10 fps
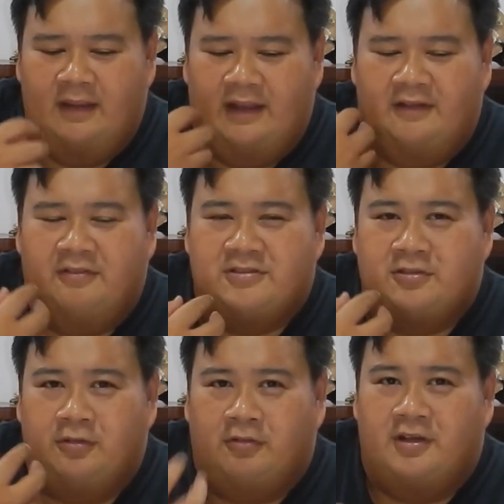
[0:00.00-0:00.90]
It was
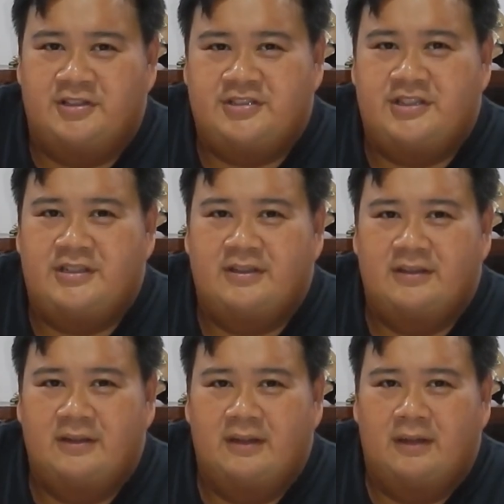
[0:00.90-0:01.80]
so crunchy,
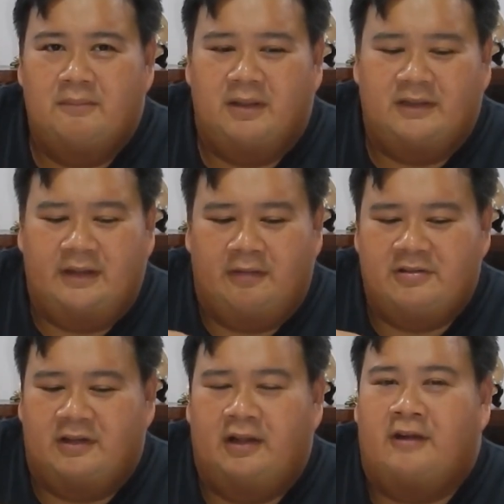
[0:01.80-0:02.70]
but there
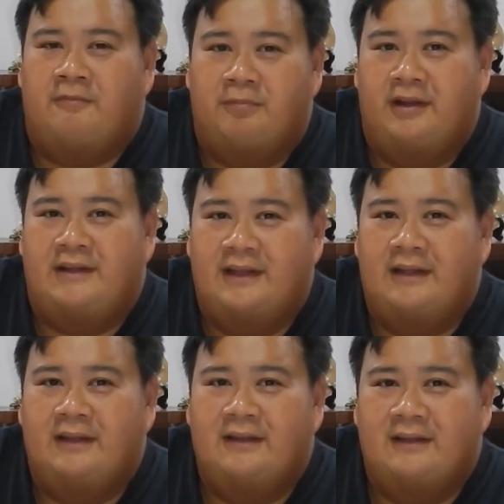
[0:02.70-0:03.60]
was a lot of breading